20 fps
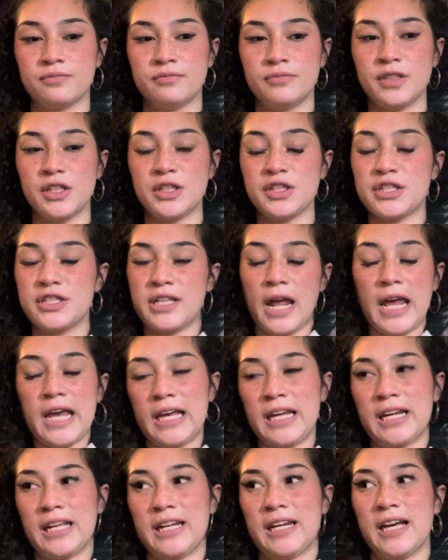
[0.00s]
you're staying
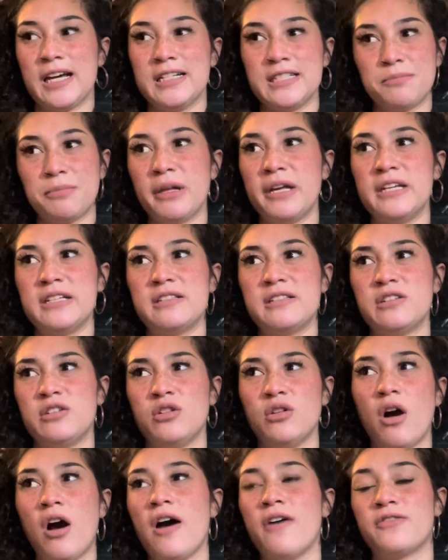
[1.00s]
in a nice place and you
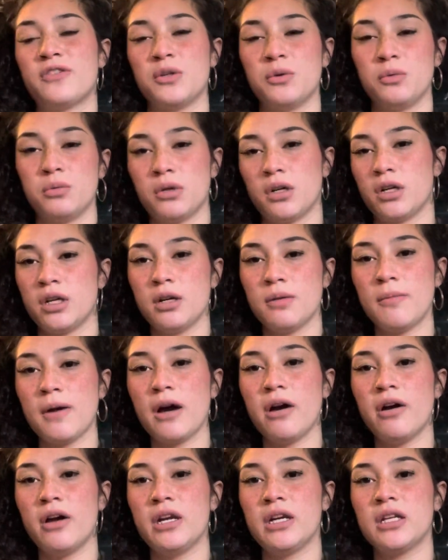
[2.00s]
don't have to worry
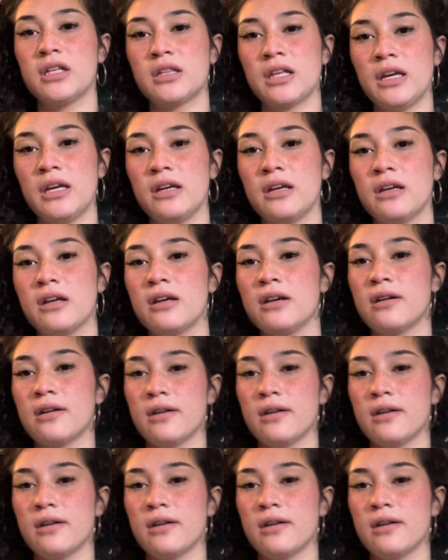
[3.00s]
about anything.